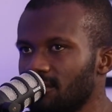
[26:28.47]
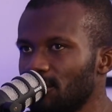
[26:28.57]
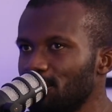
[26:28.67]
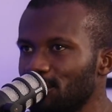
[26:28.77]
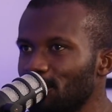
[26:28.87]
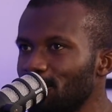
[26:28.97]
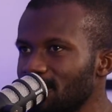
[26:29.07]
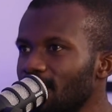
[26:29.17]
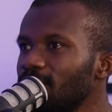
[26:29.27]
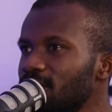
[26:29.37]
overall
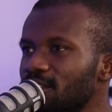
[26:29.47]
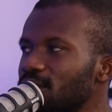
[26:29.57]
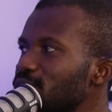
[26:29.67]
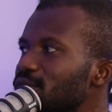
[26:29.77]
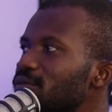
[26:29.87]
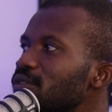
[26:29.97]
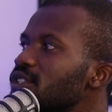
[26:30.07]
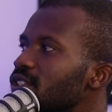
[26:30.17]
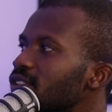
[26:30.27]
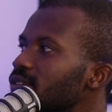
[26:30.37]
result in terms of
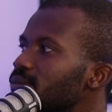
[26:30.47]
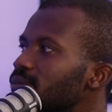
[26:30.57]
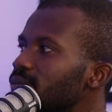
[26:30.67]
conversions,